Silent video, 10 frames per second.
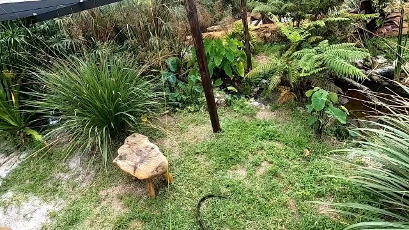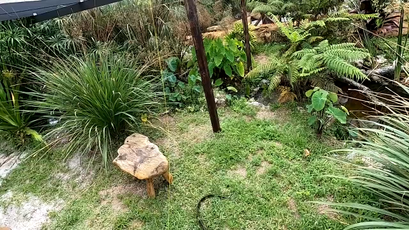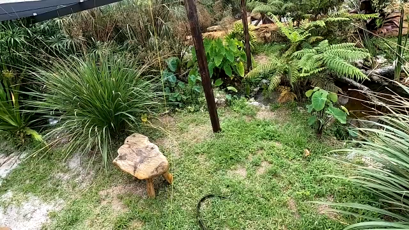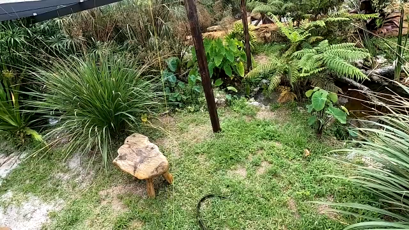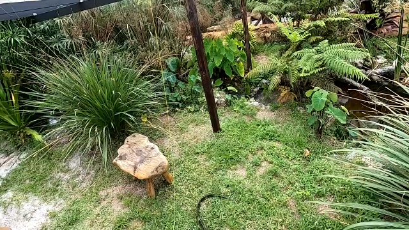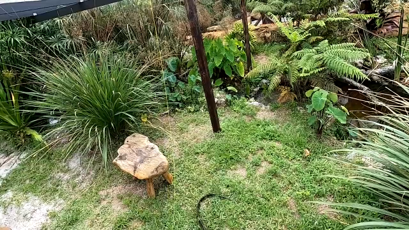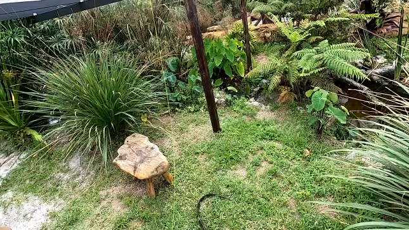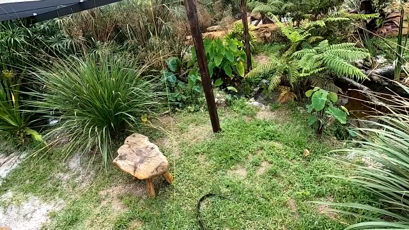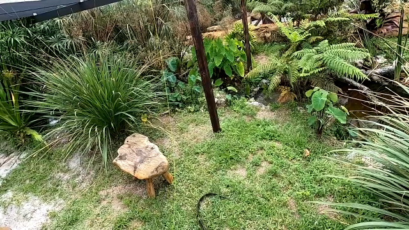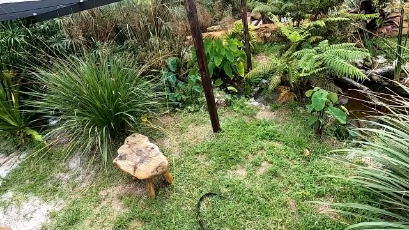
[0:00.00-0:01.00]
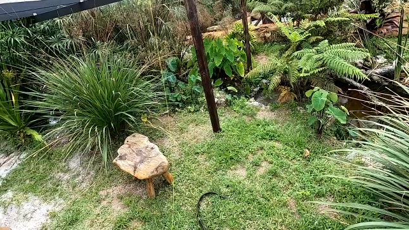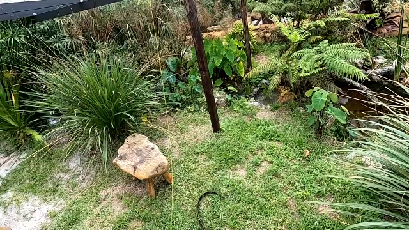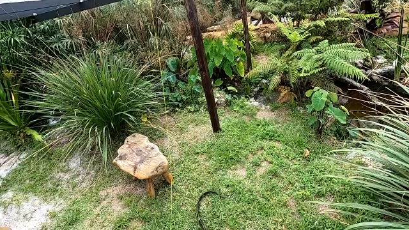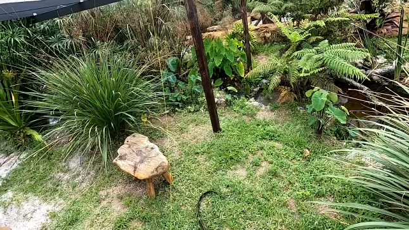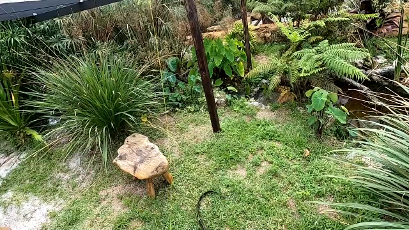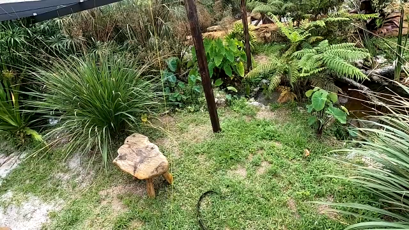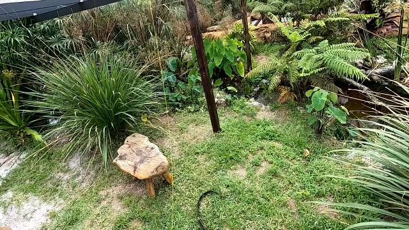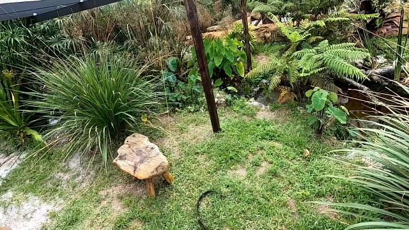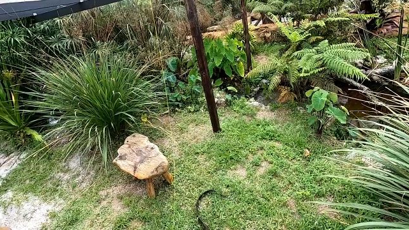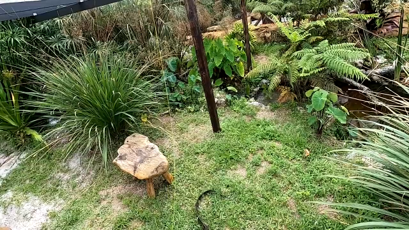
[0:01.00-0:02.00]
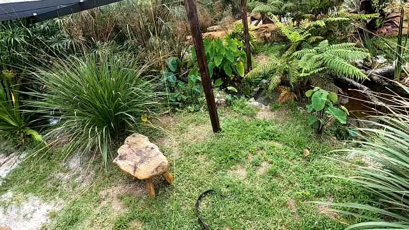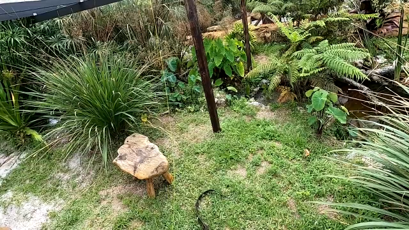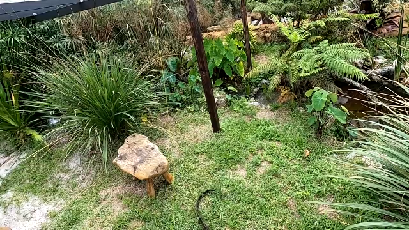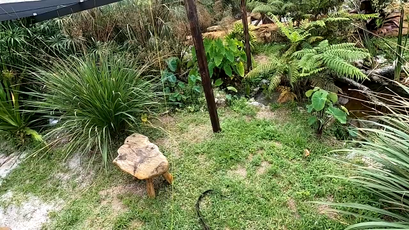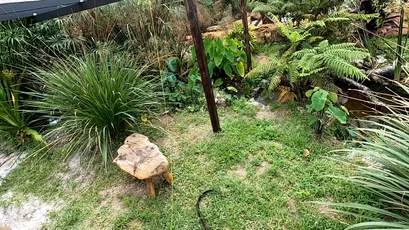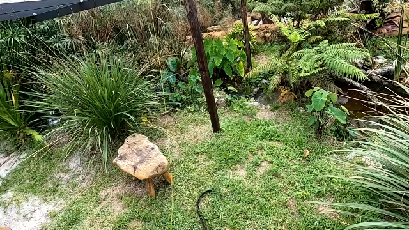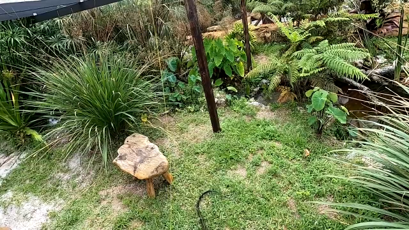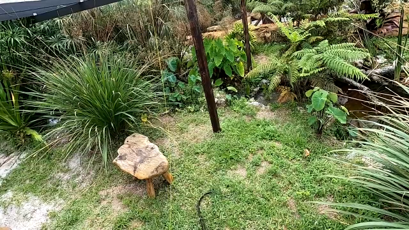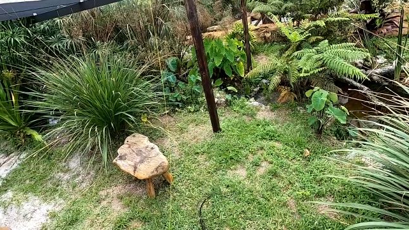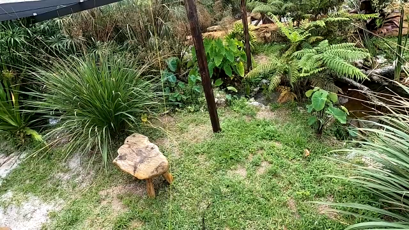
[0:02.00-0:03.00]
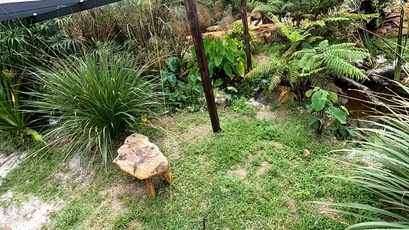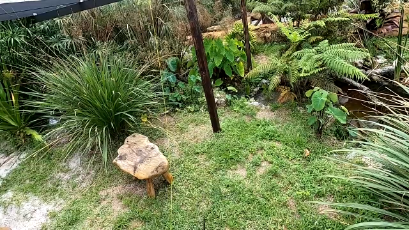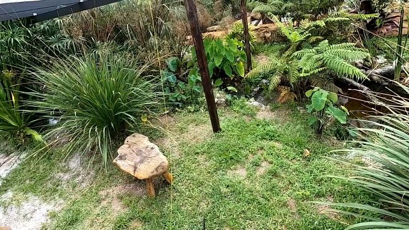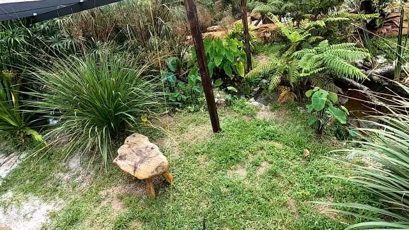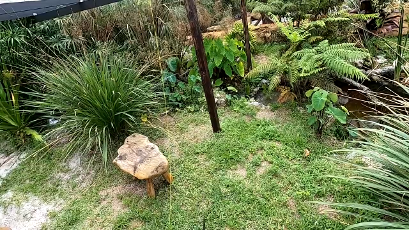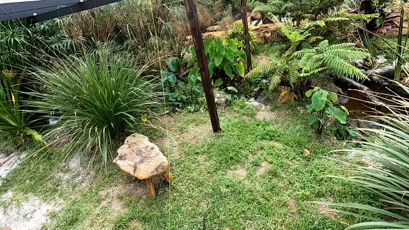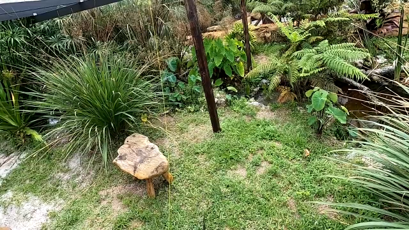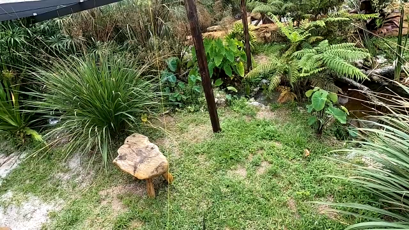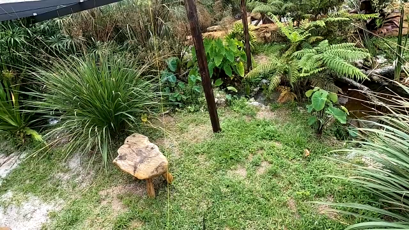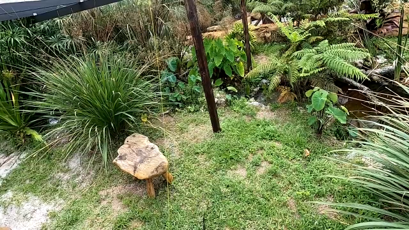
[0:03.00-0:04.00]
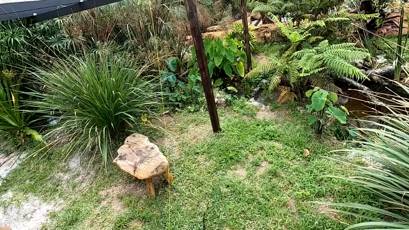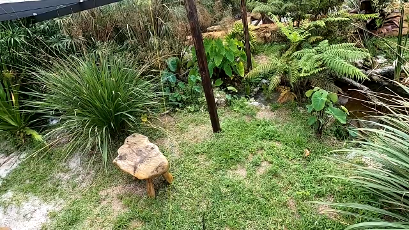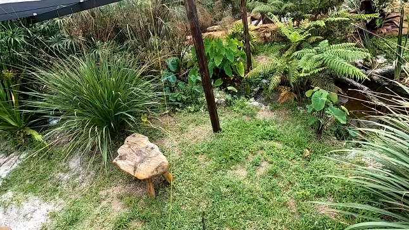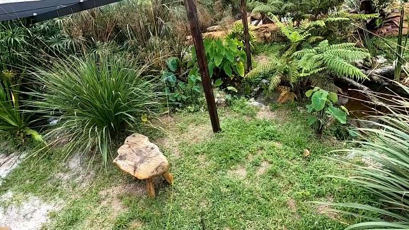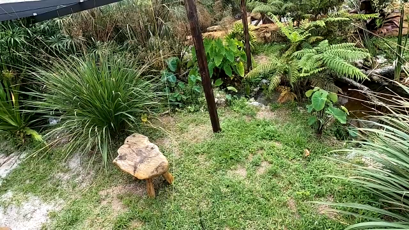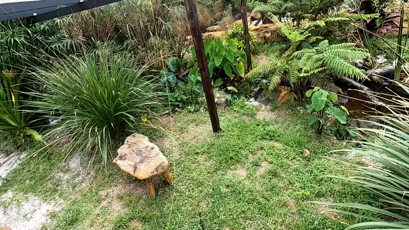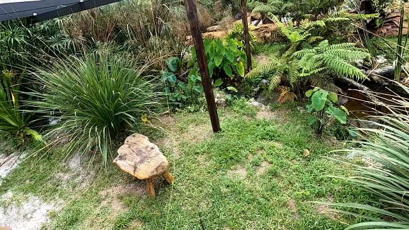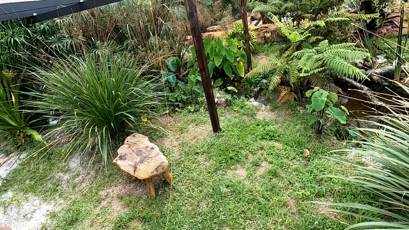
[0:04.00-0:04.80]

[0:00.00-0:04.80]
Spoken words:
(no speaker visible)